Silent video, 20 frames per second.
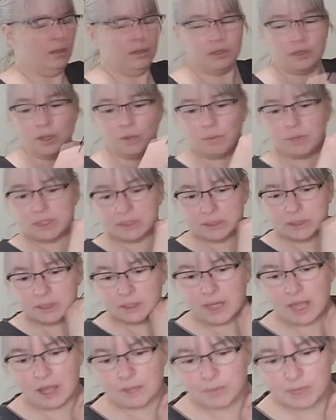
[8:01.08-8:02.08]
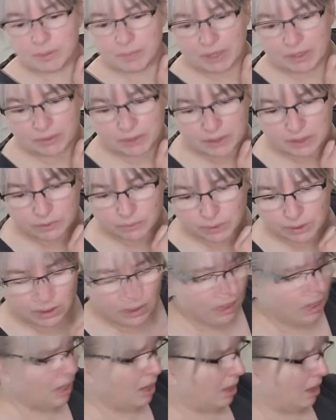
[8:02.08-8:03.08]
So I wasn't unhappy about this one.
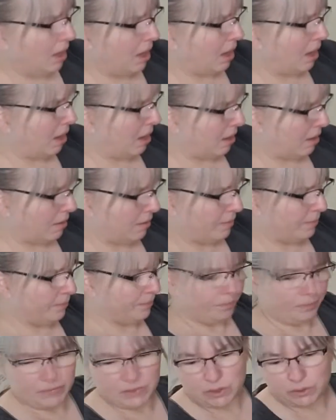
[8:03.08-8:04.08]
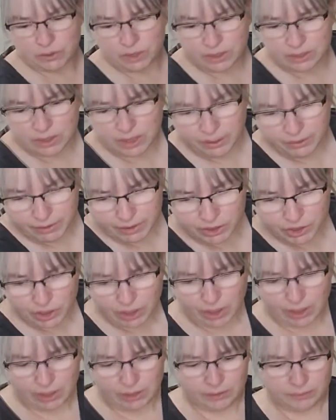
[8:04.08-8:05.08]
So the Terry
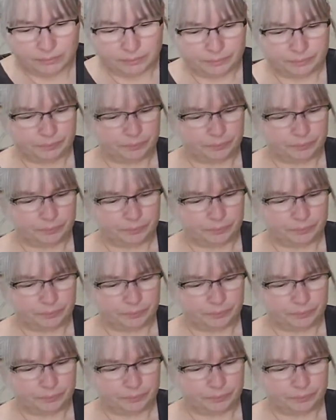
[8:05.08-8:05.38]
John,